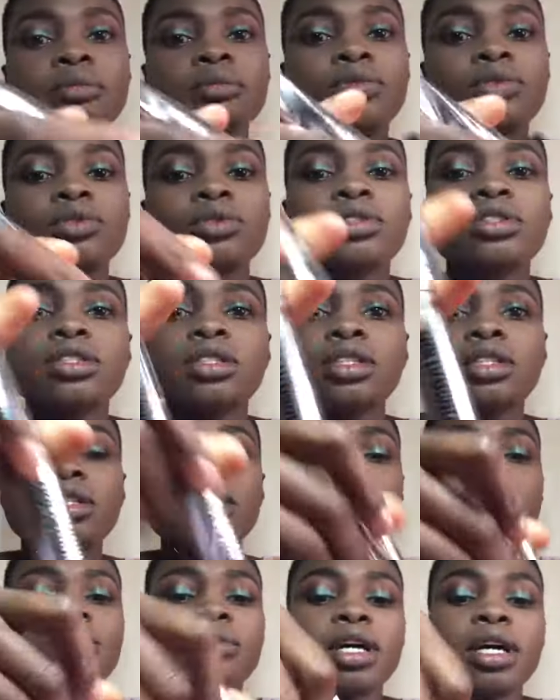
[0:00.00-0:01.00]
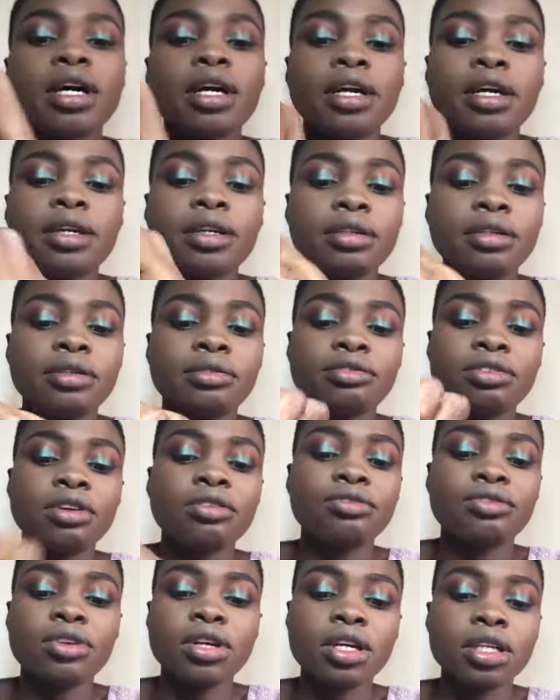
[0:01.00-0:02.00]
I'm using my
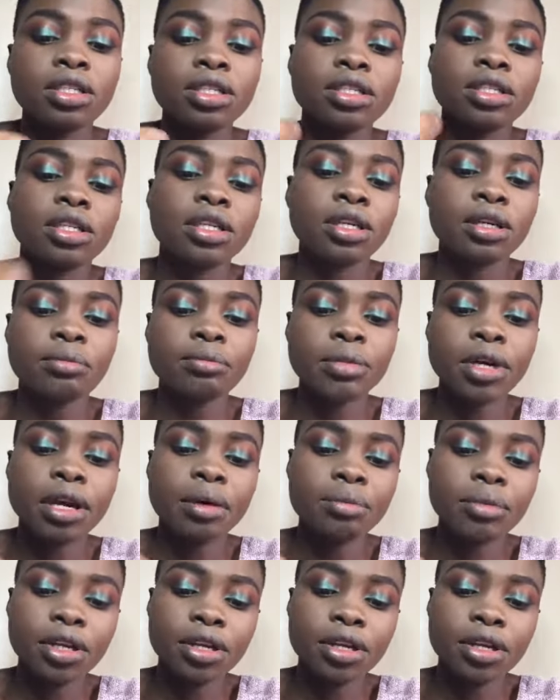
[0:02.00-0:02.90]
favorite, Bare